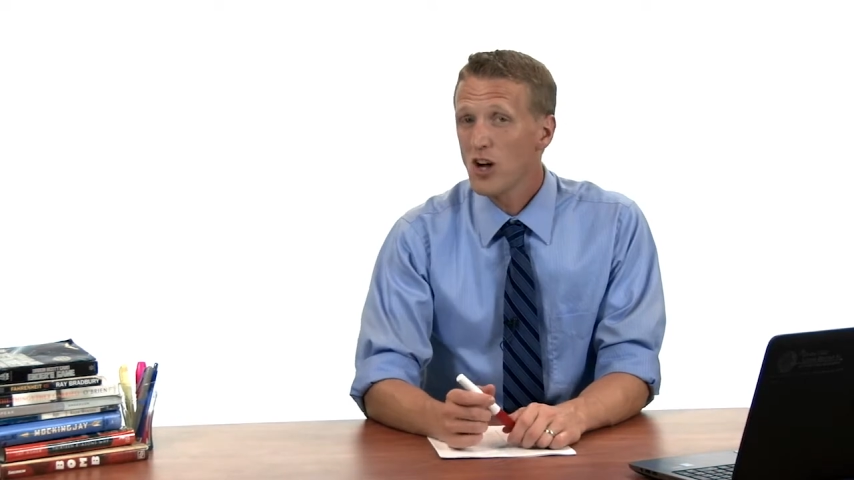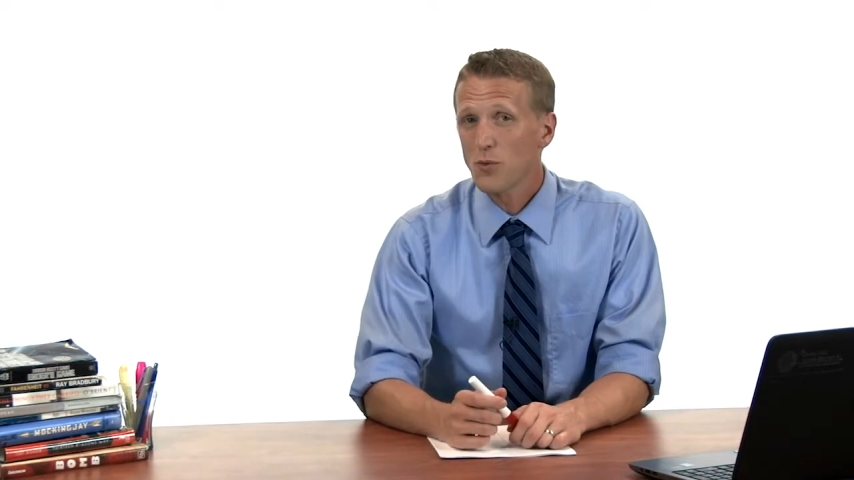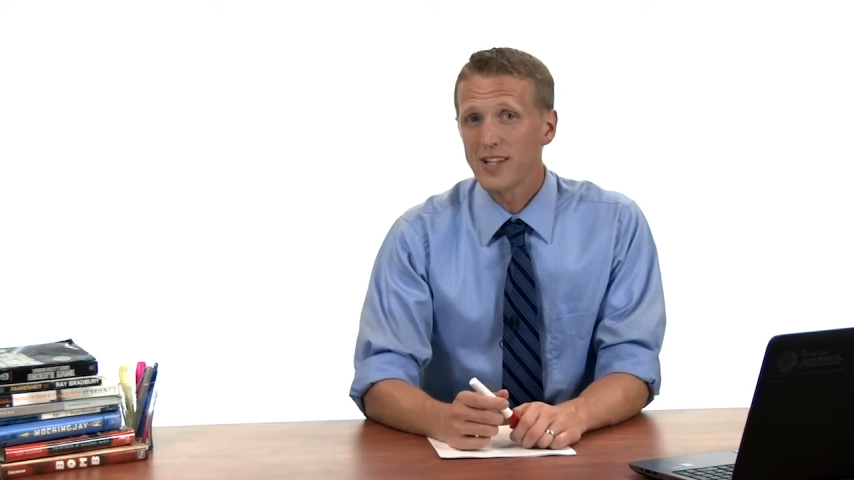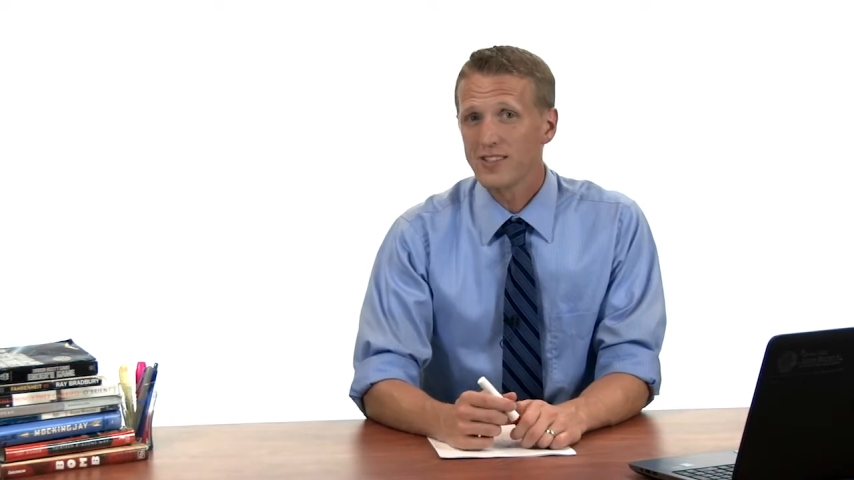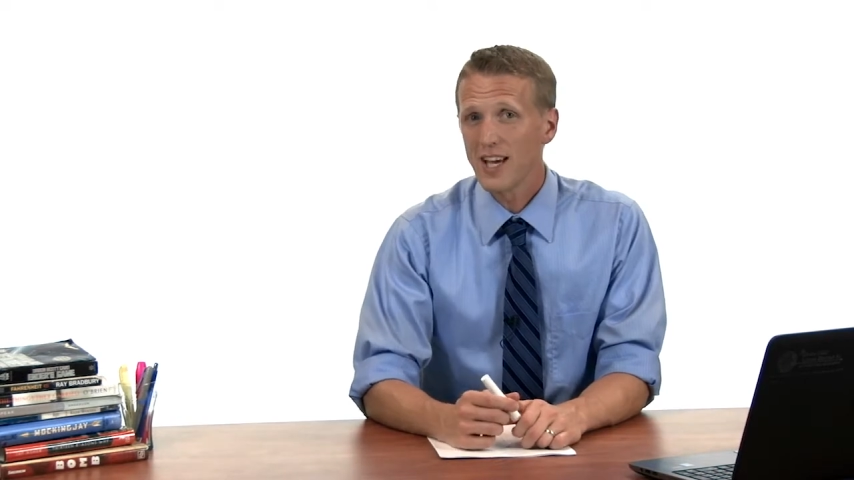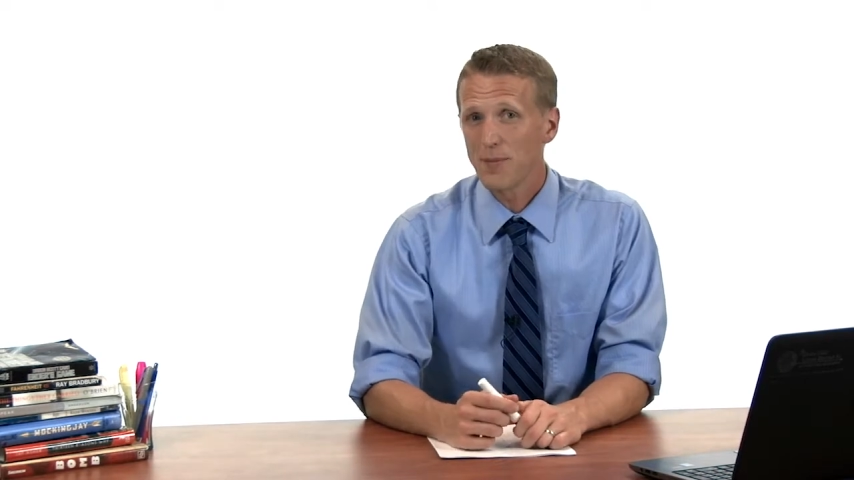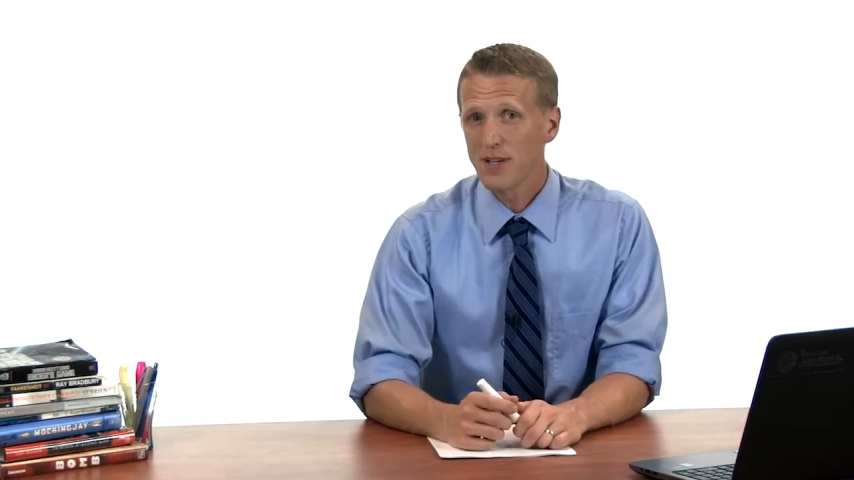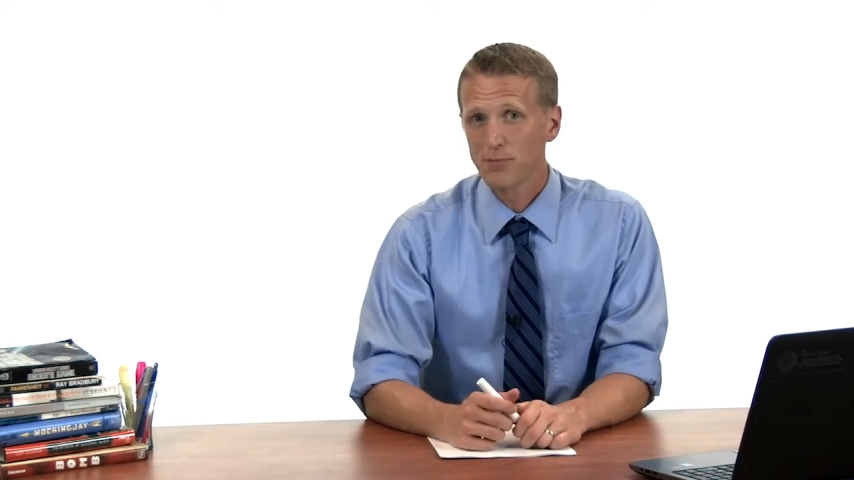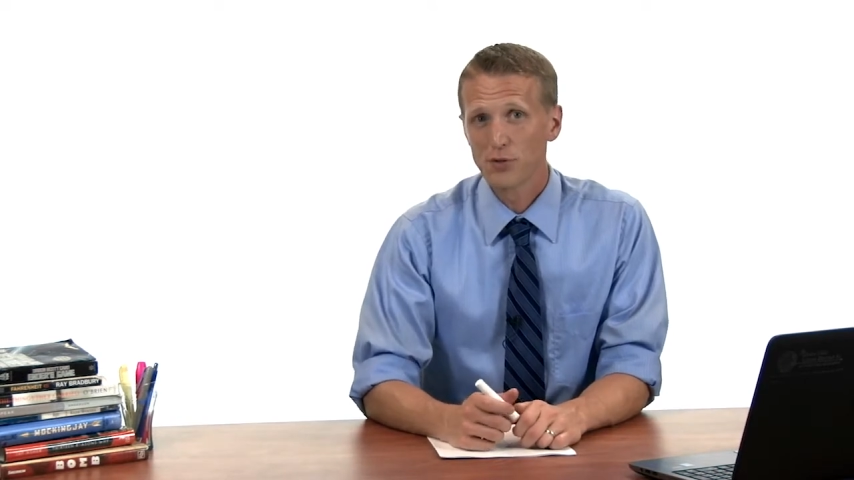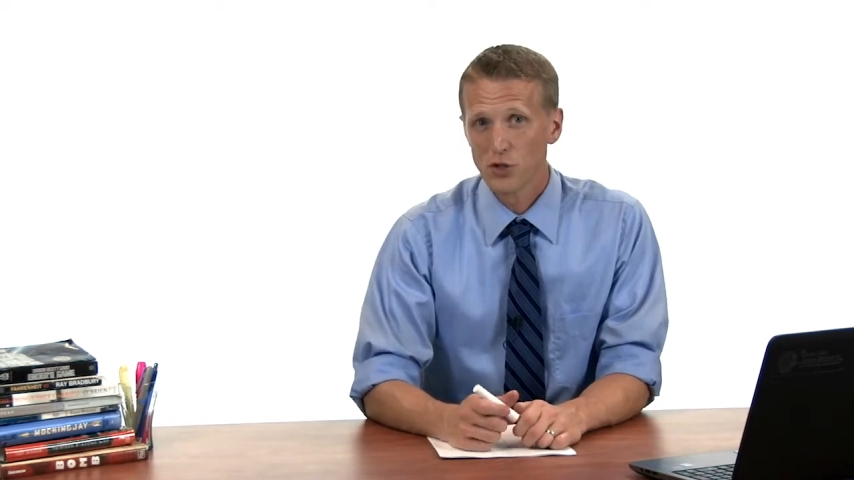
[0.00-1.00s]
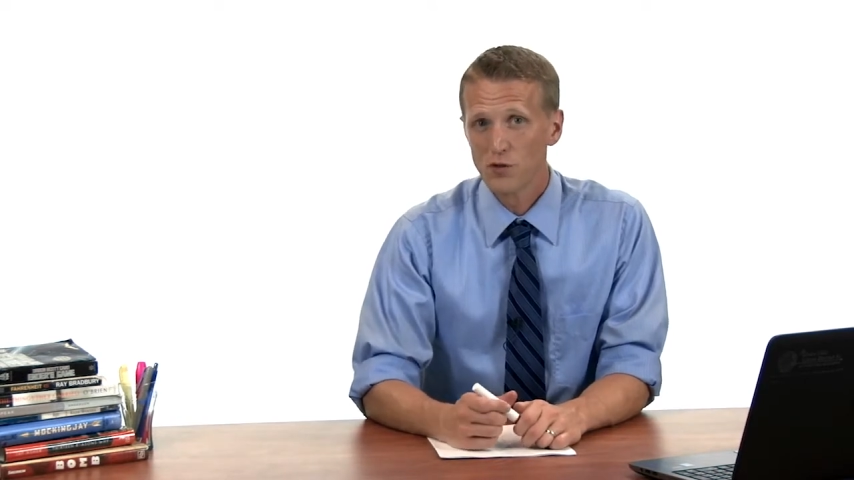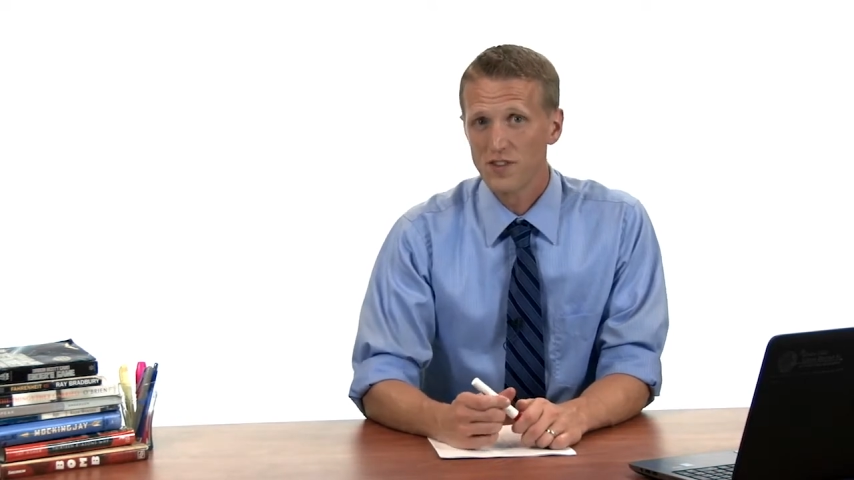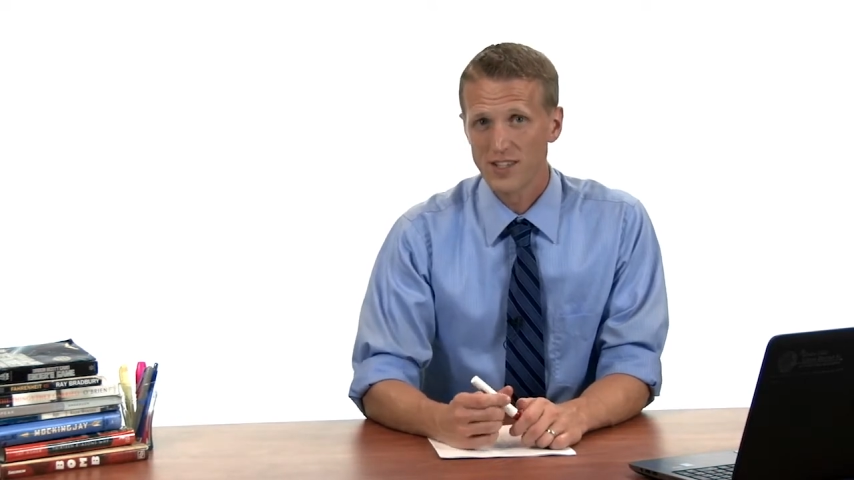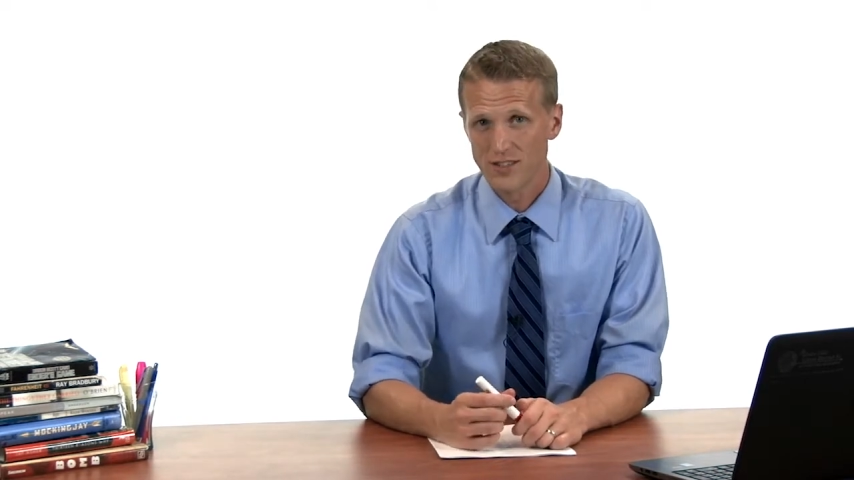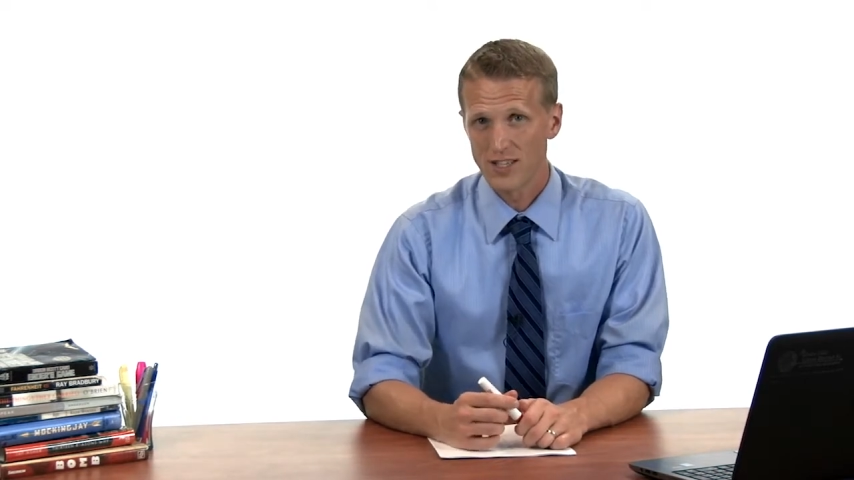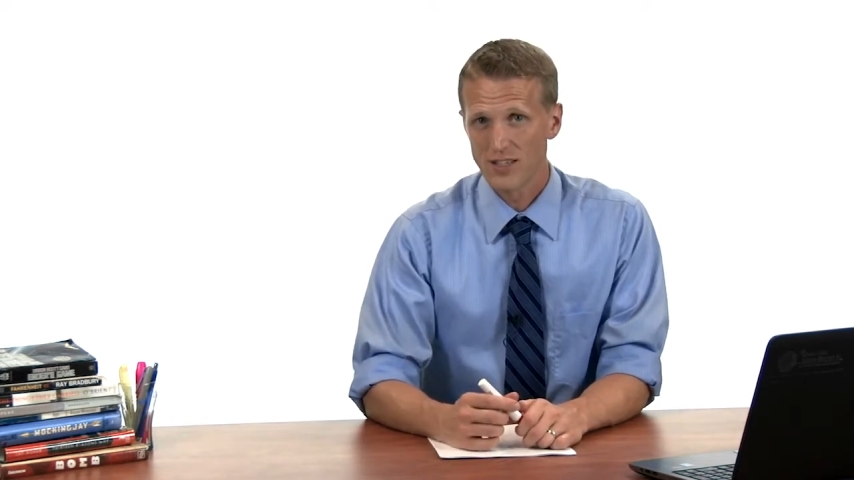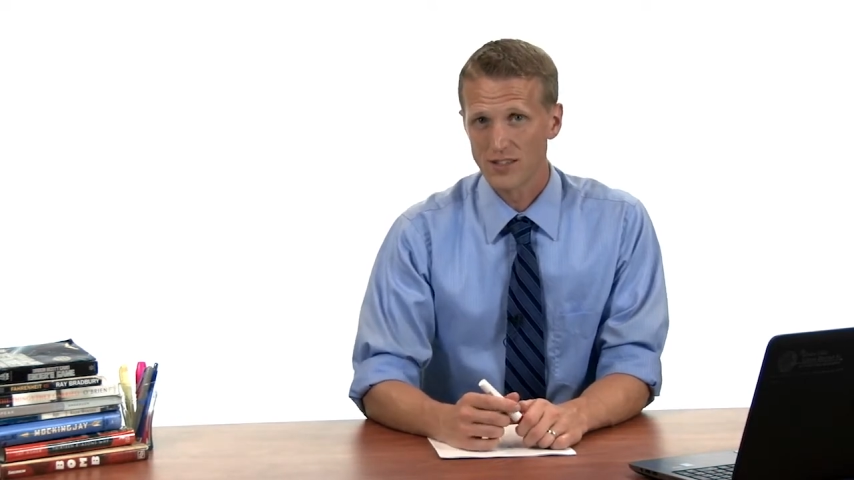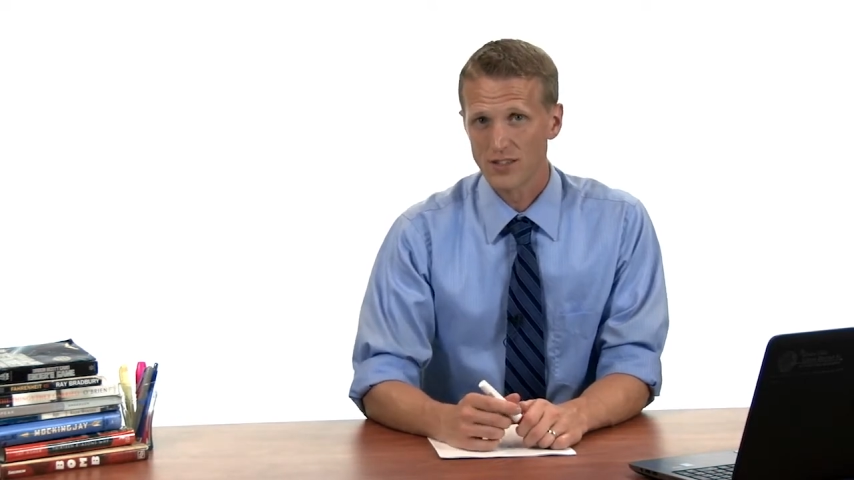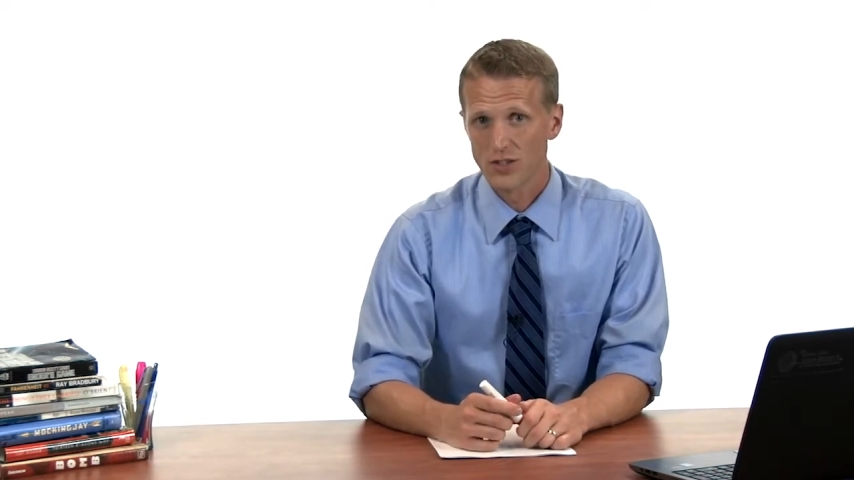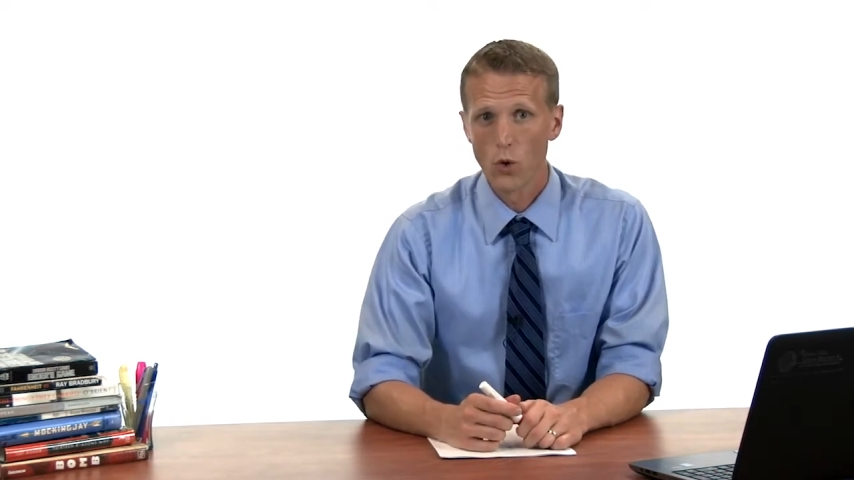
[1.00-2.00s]
long would it take me to prove this
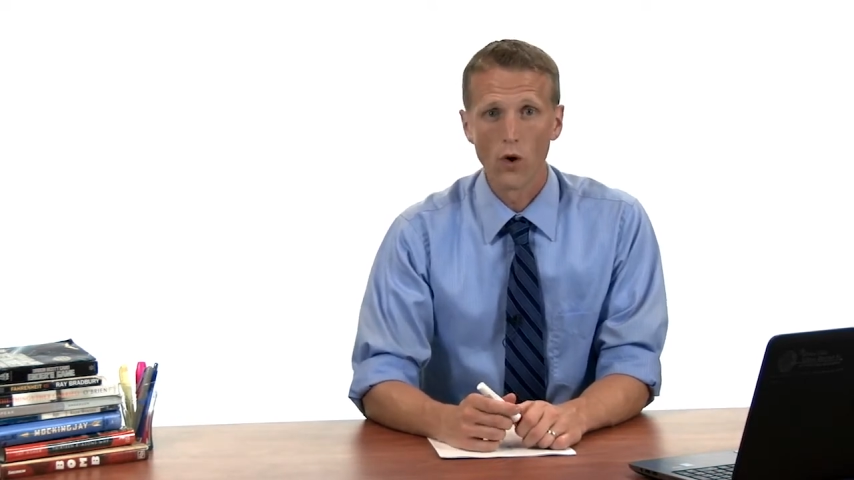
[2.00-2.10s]
thesis?